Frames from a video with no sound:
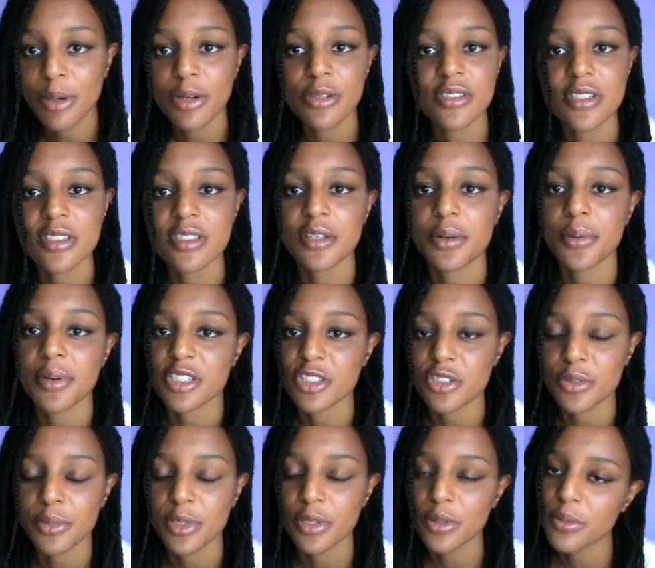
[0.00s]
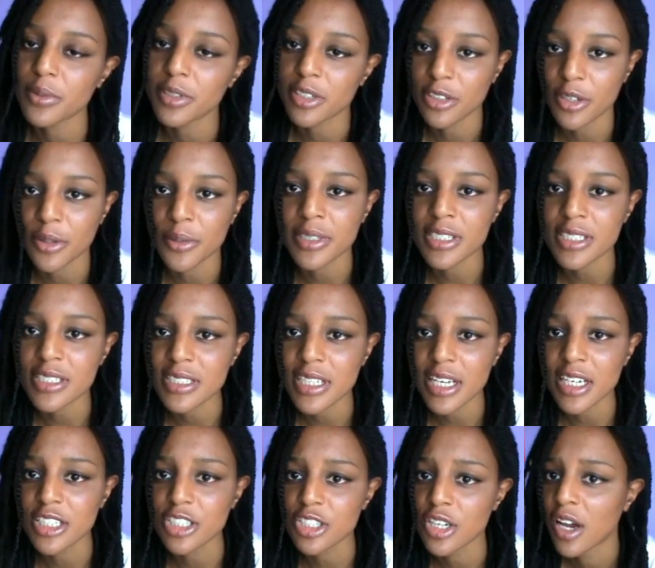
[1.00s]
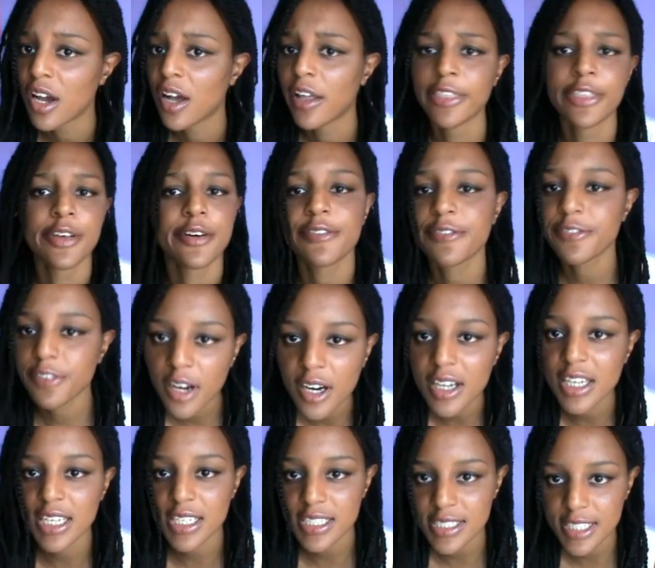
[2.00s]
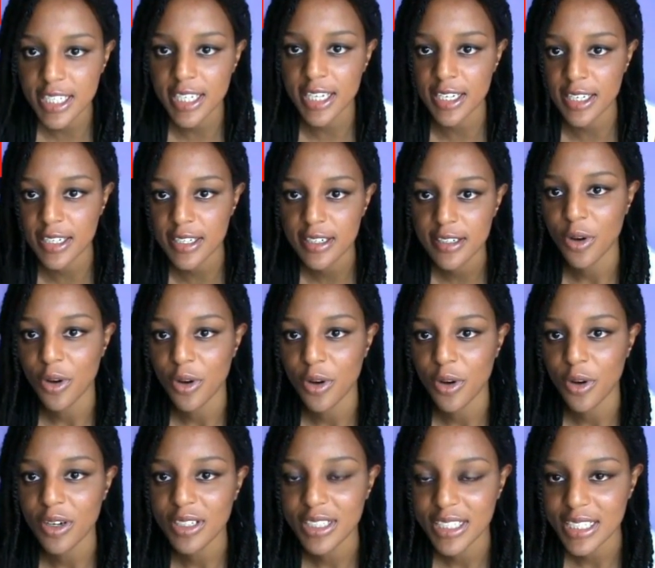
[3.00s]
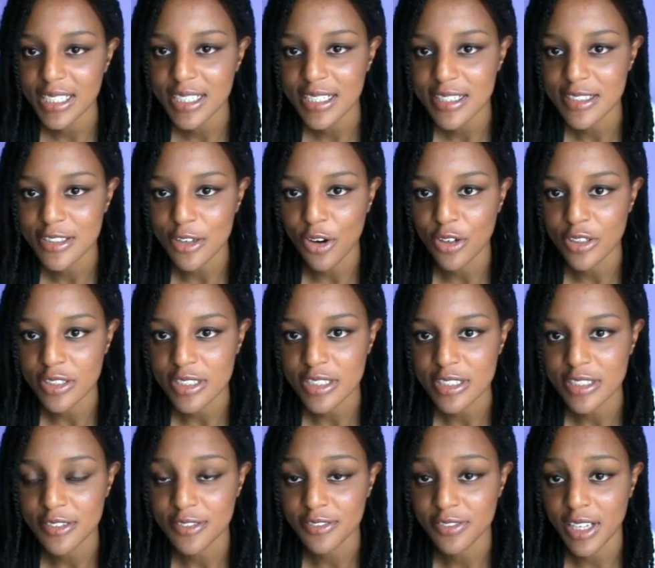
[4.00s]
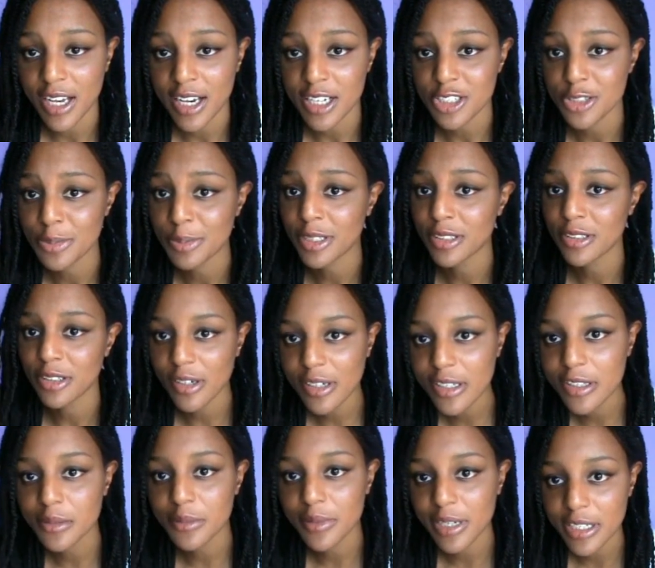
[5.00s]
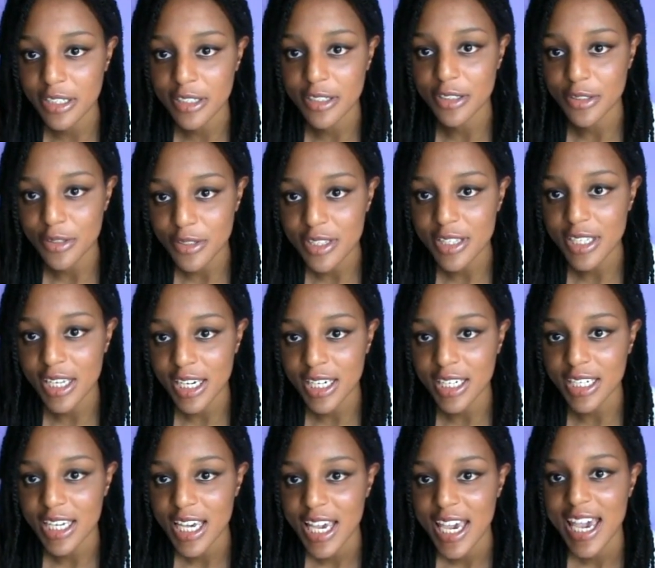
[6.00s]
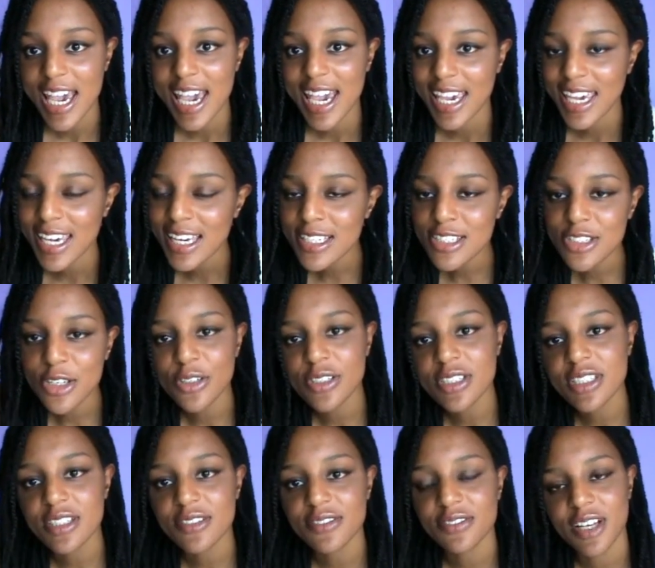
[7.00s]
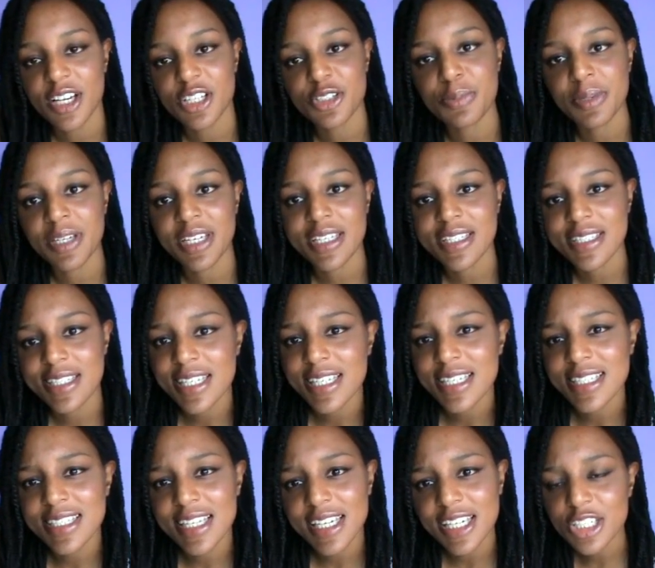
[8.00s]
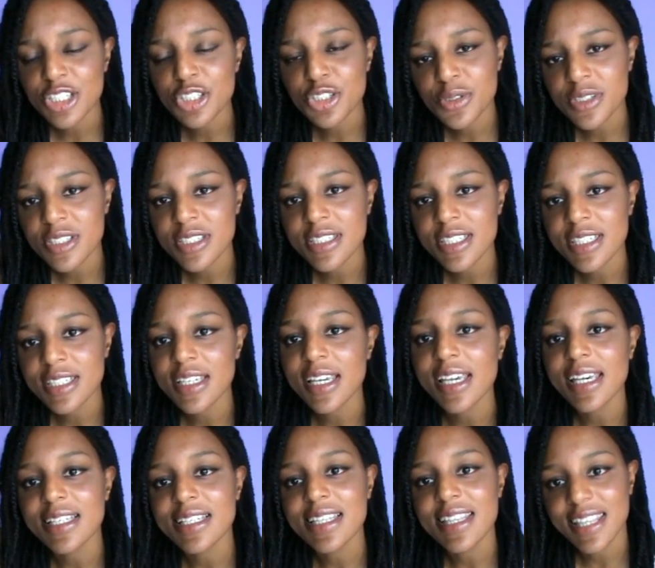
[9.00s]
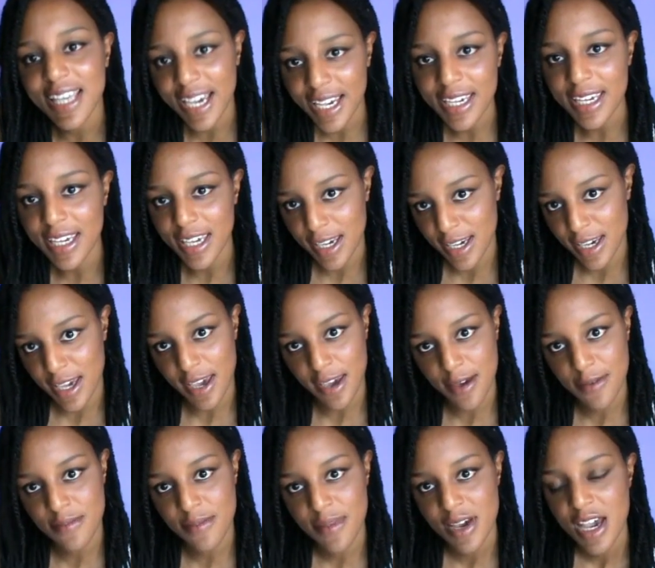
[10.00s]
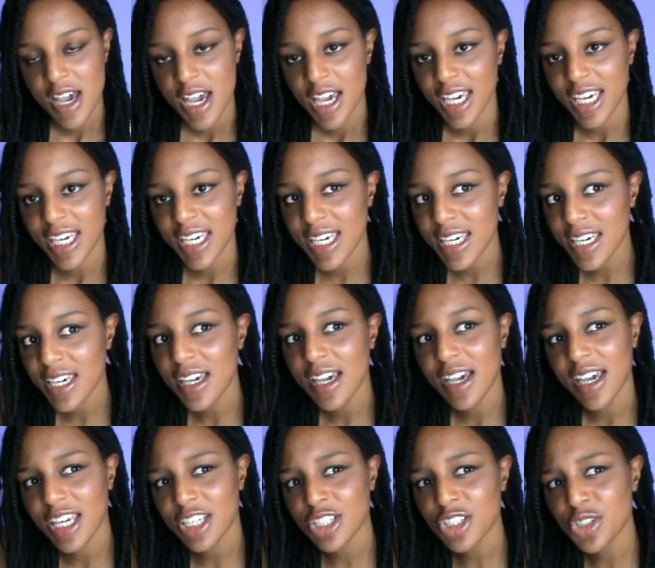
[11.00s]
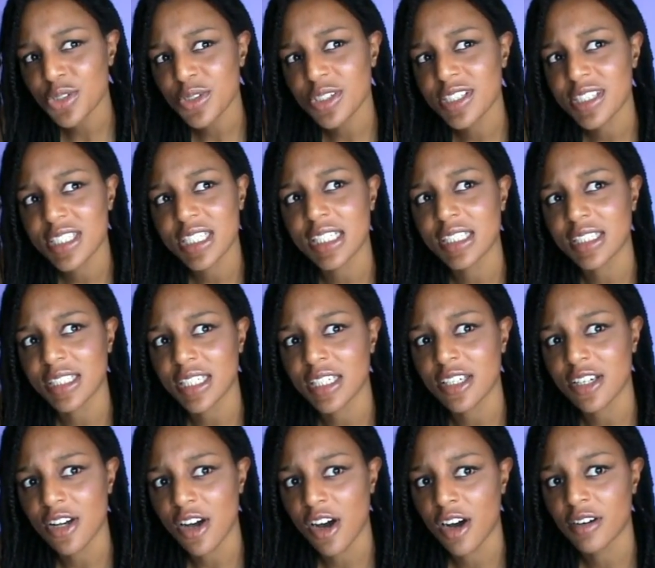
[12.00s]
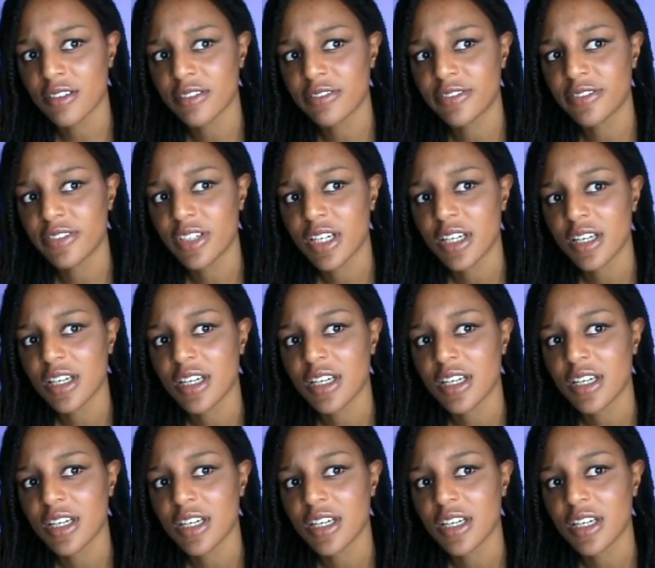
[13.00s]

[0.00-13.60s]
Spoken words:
poses the question we all want to know at this stage: the fuck is he? Wally is onto the Flash, but not in the way that you think. He's onto the Flash because he's interested in thanking him. He, interestingly enough,